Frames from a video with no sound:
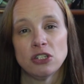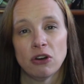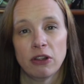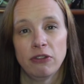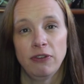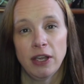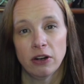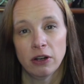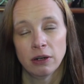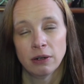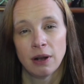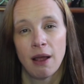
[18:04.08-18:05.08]
Darth
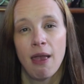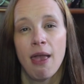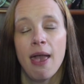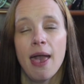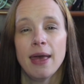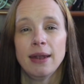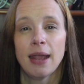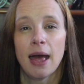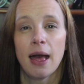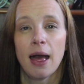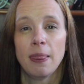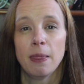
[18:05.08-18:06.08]
Vader, and
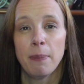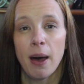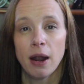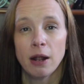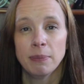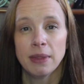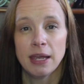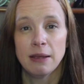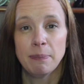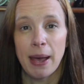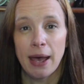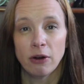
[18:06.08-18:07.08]
in the bottom, they
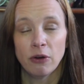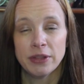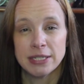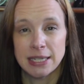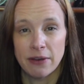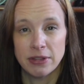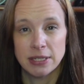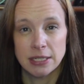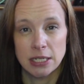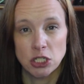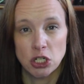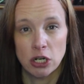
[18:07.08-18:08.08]
battle the 7th
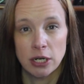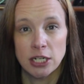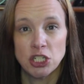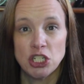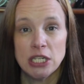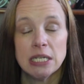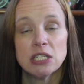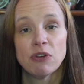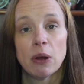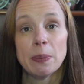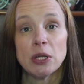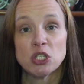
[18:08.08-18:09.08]
sister, and she is
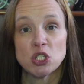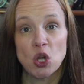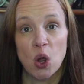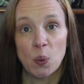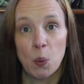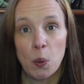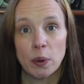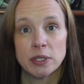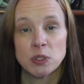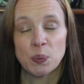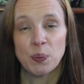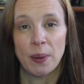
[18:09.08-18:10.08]
from Star
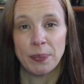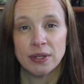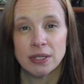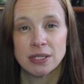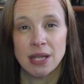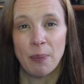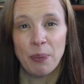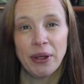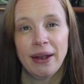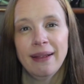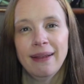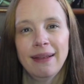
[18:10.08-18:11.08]
Wars Rebels. I'll put
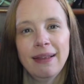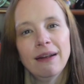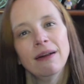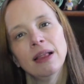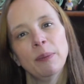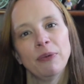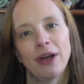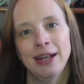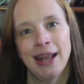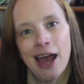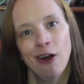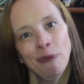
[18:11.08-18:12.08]
in a little clip right
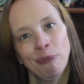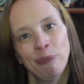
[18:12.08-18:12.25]
now.